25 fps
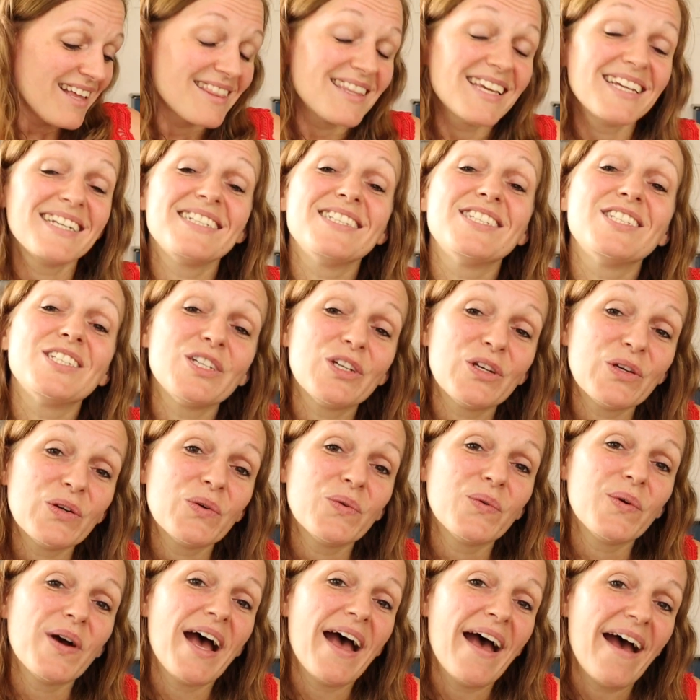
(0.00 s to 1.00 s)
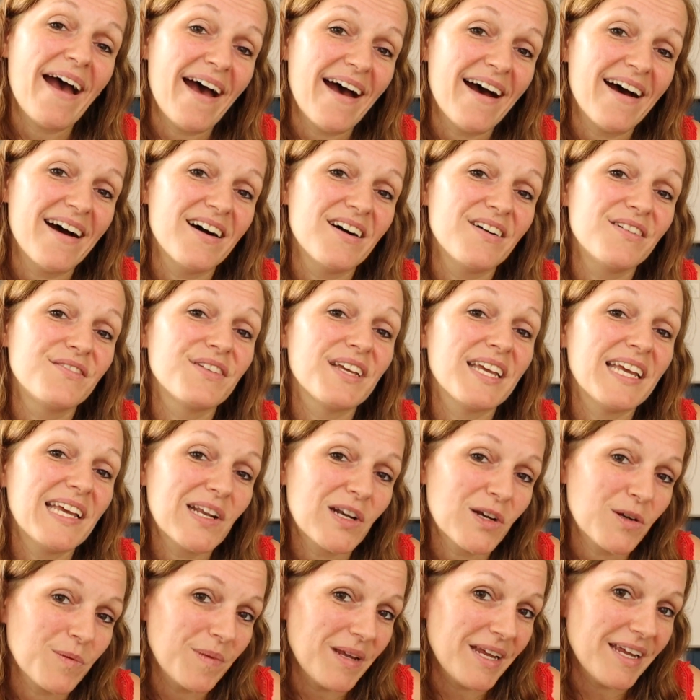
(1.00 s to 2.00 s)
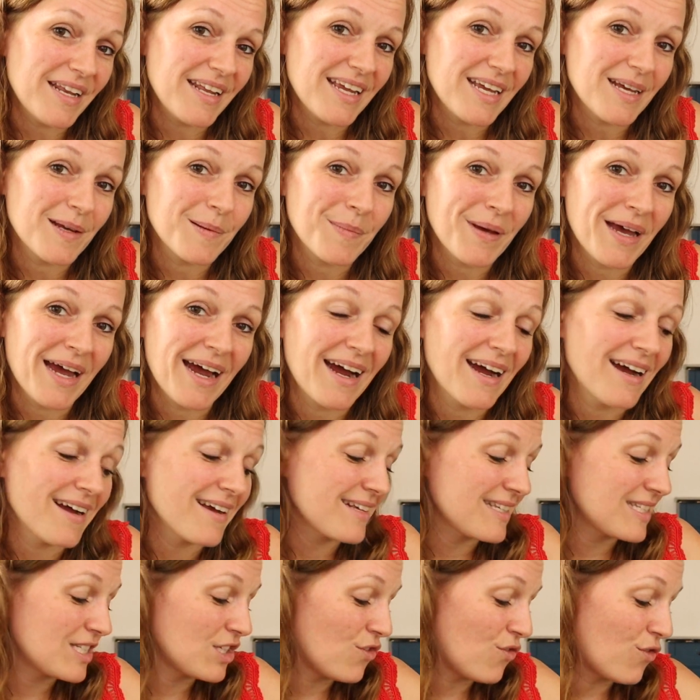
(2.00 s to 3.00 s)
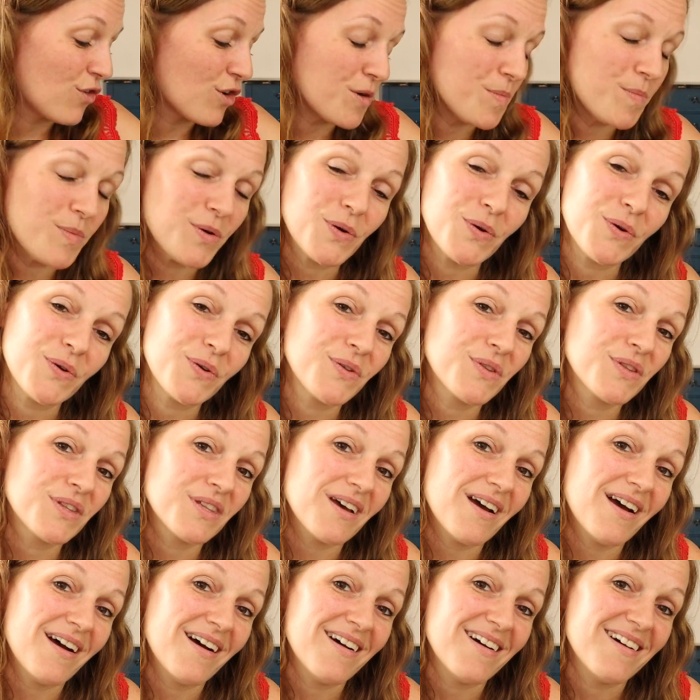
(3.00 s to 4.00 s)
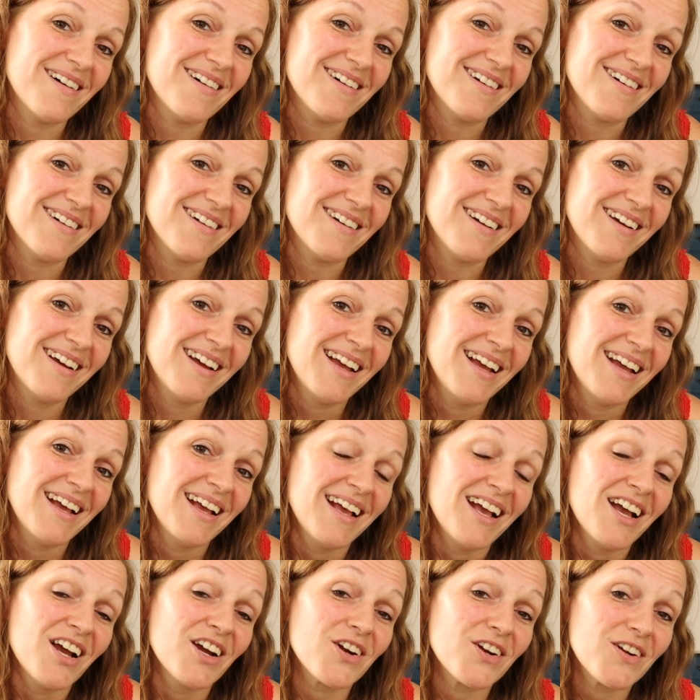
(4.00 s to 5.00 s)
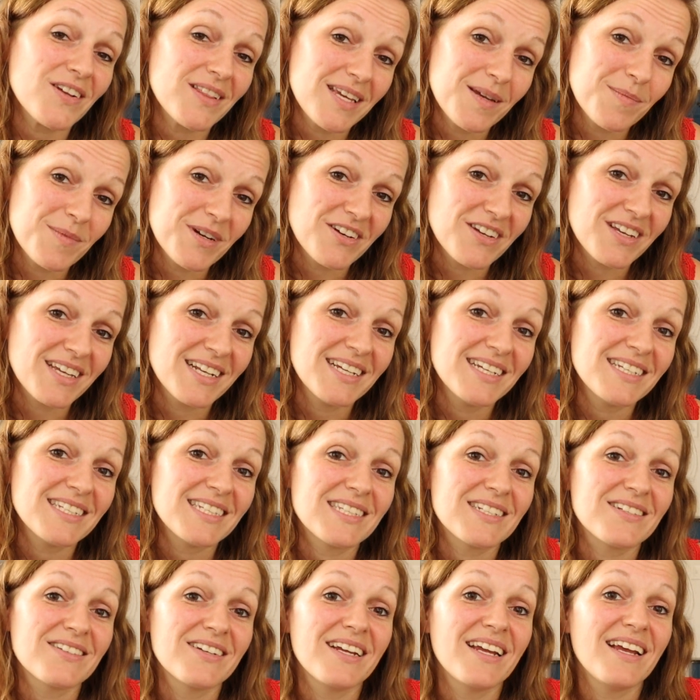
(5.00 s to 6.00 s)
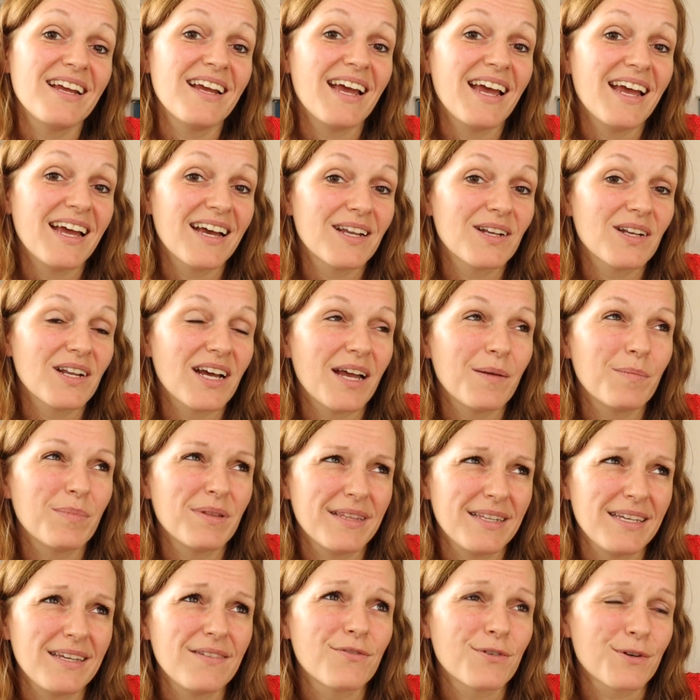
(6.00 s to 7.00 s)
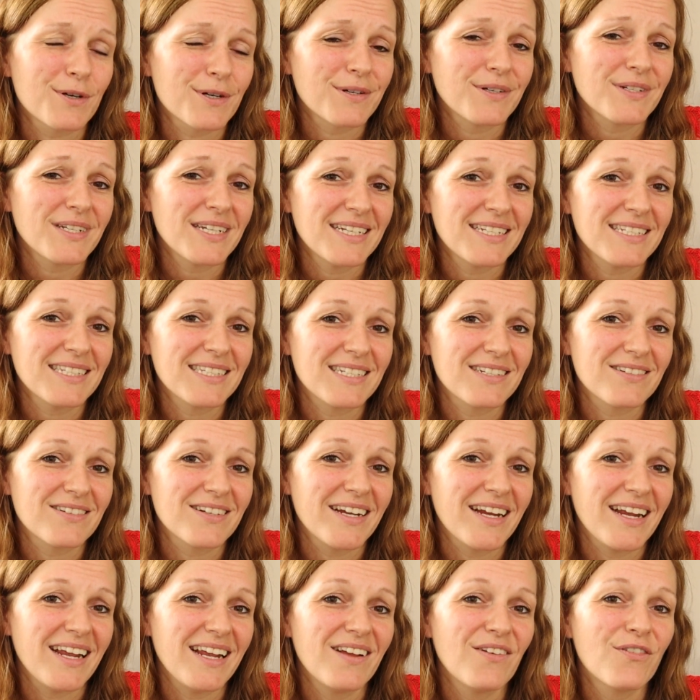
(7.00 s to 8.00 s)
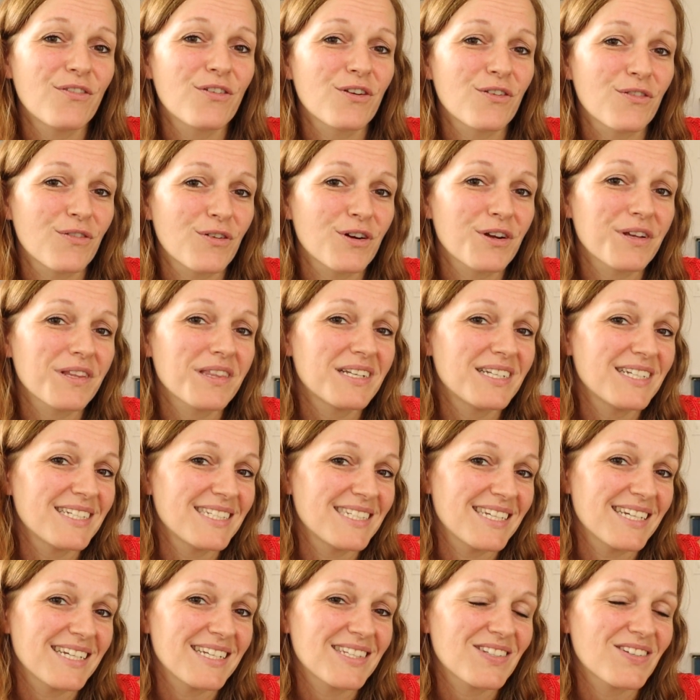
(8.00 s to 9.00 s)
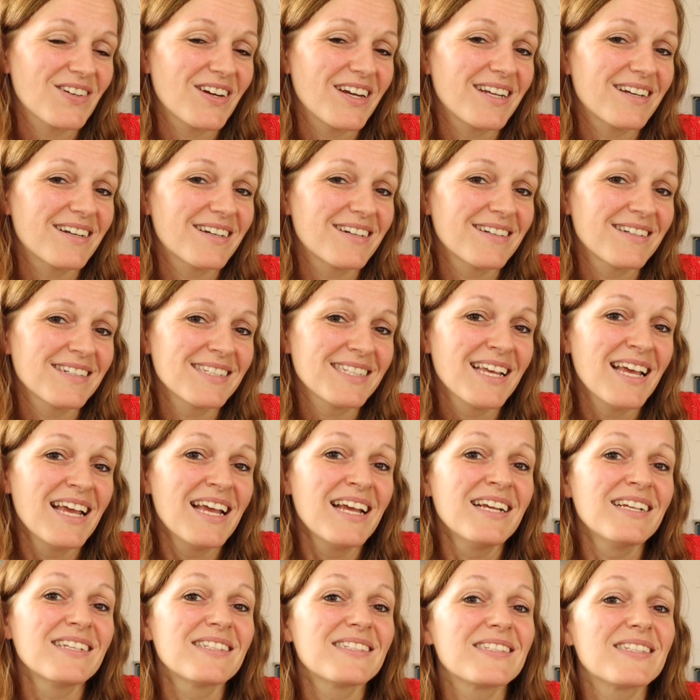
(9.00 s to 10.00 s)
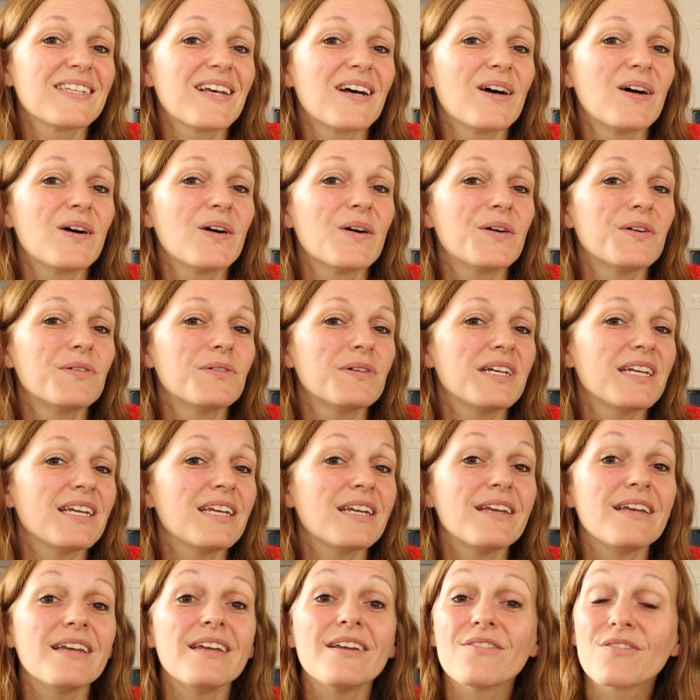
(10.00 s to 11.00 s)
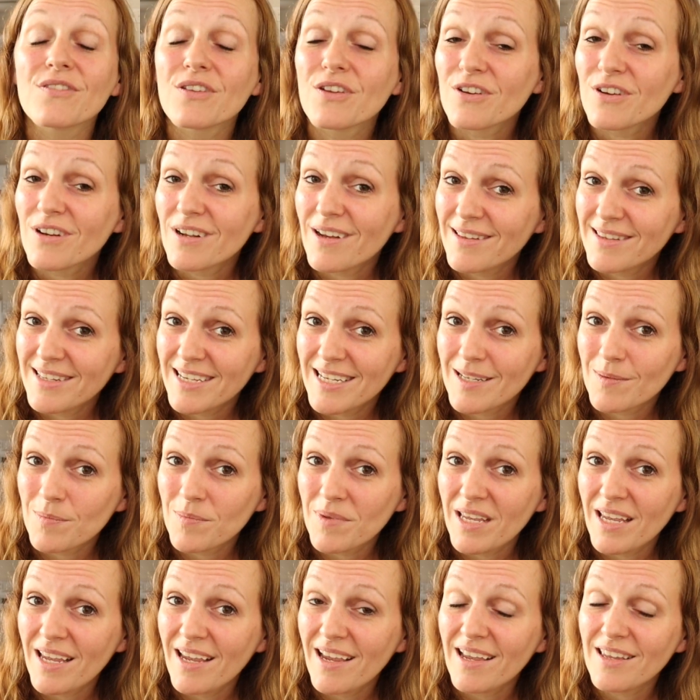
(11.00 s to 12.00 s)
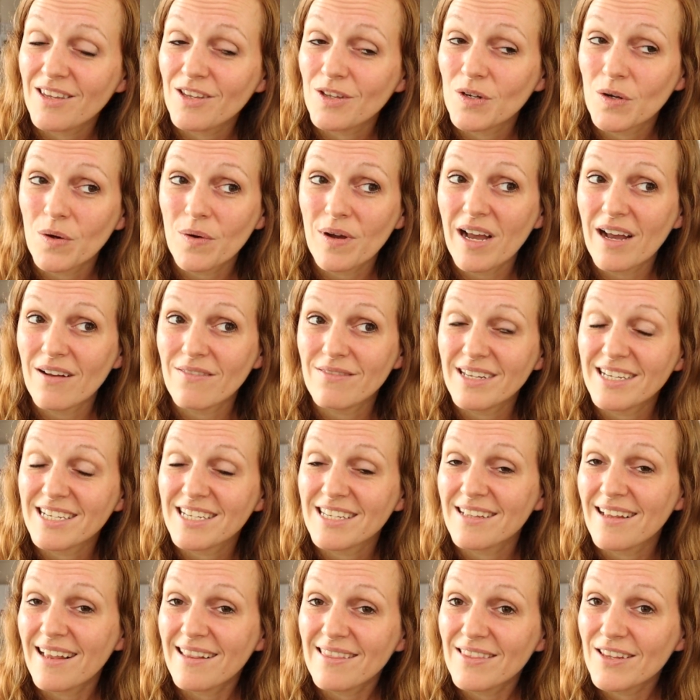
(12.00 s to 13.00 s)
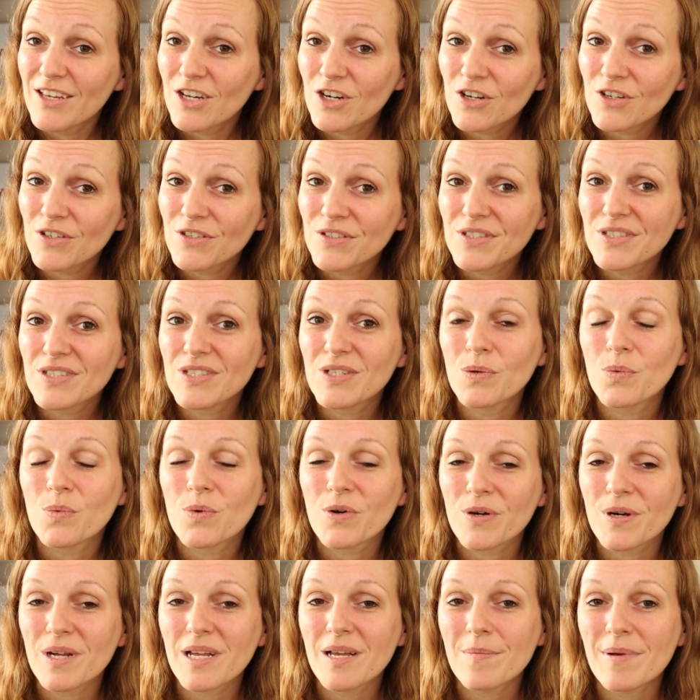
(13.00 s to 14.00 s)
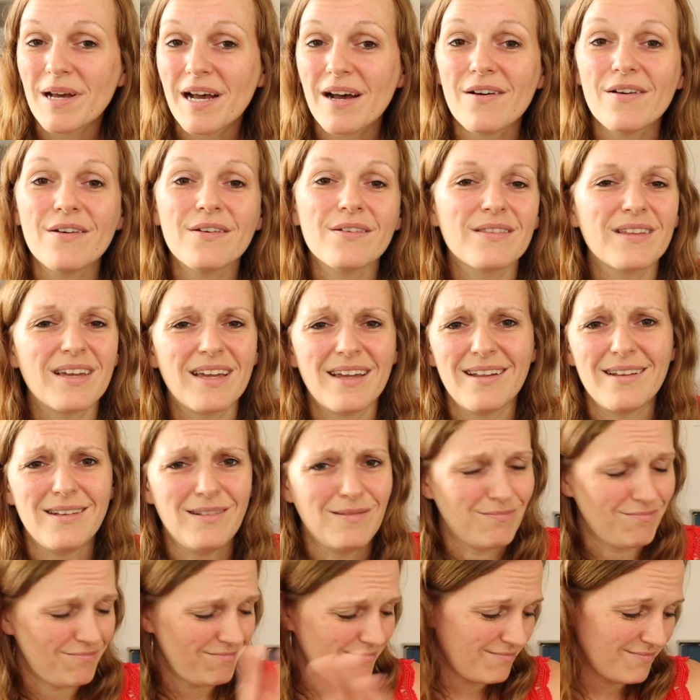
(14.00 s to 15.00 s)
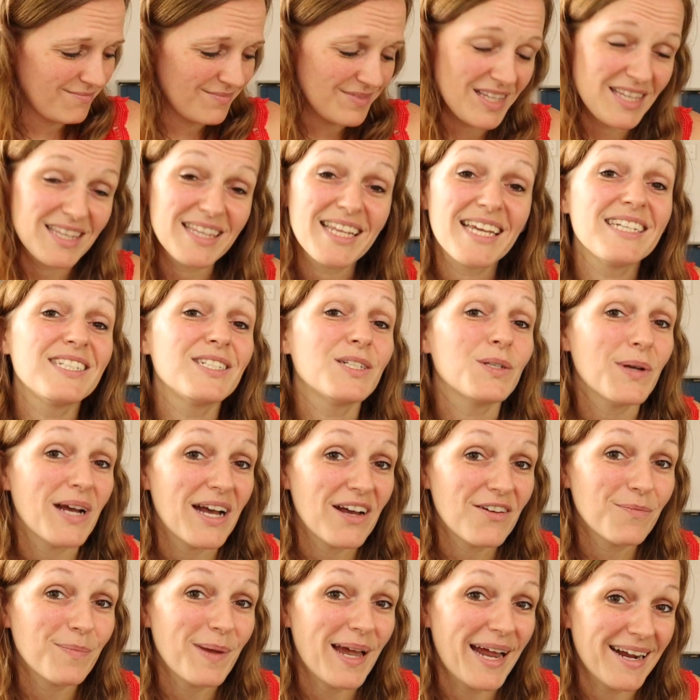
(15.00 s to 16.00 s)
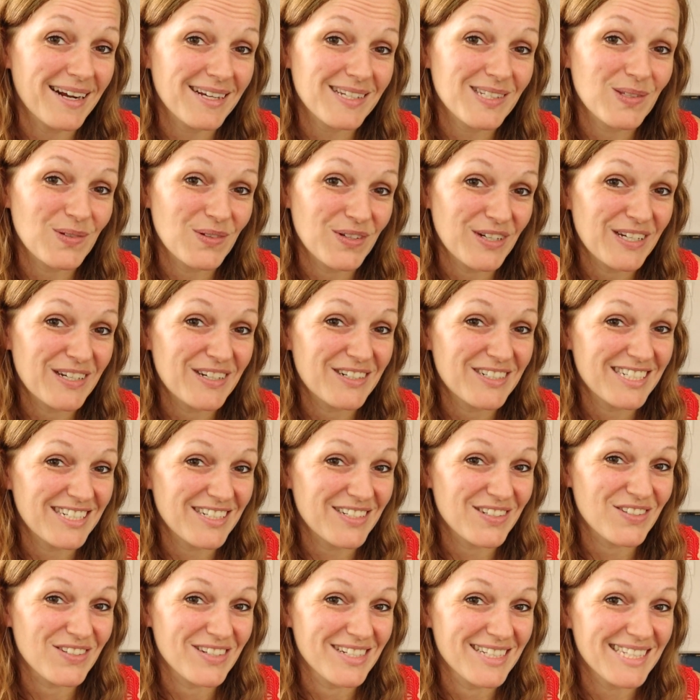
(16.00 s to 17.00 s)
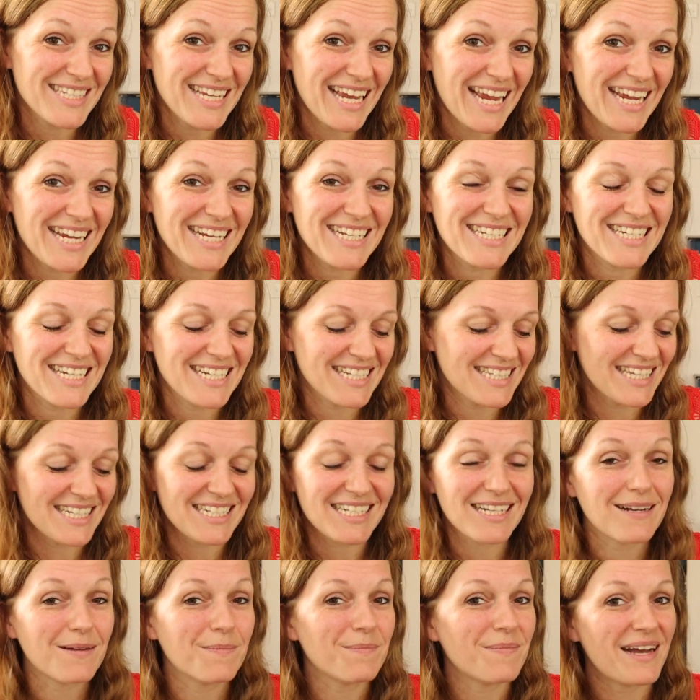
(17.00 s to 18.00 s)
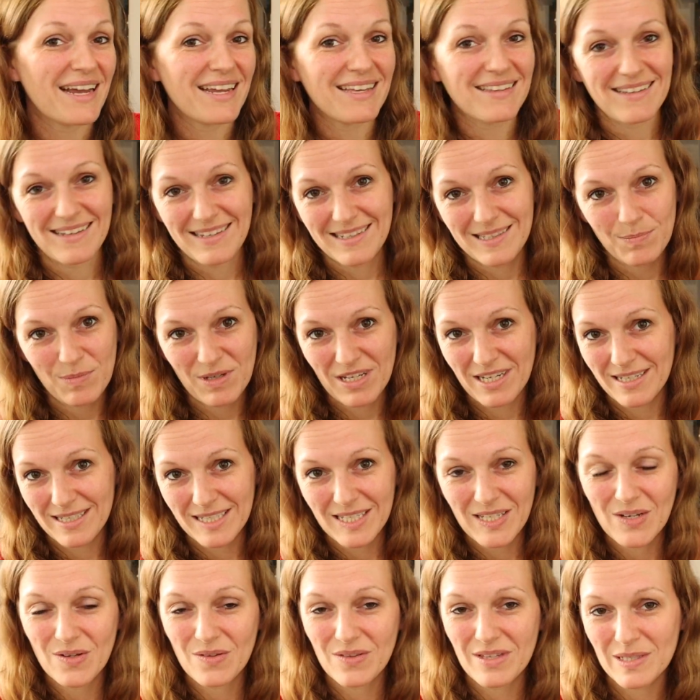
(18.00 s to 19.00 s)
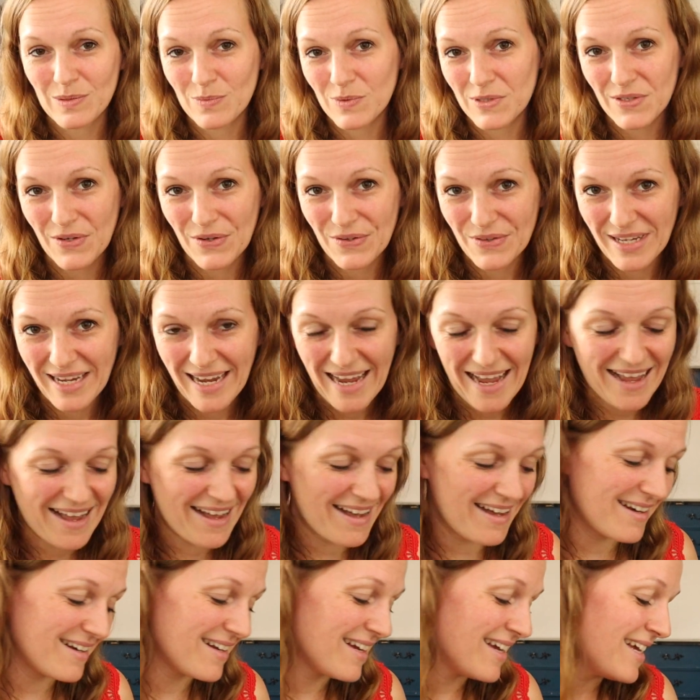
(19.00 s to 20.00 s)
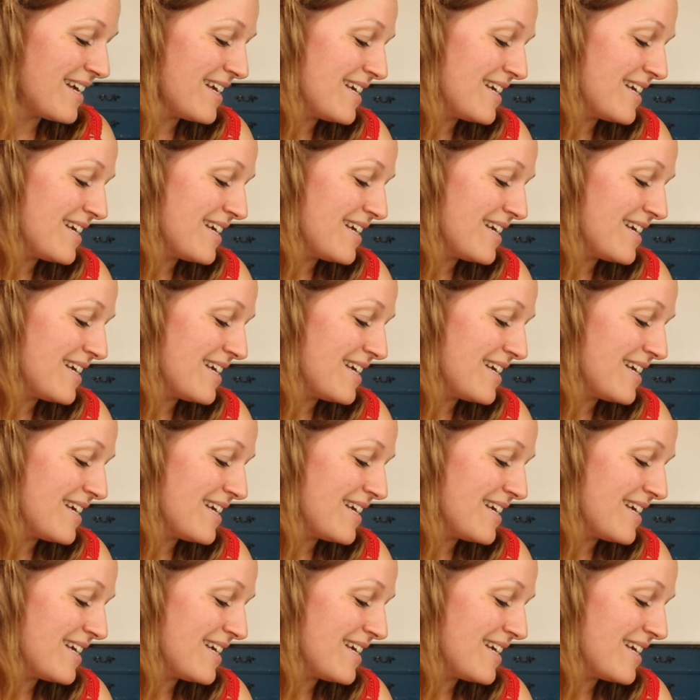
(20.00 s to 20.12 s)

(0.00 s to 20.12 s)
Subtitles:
They do have intermediate packs for both Early American History and I believe World History for 4th to 6th graders. So if you're not like me and you don't have like littles to worry about, then they do have packs for your children's ages. I didn't buy these because, you know, this was all they had.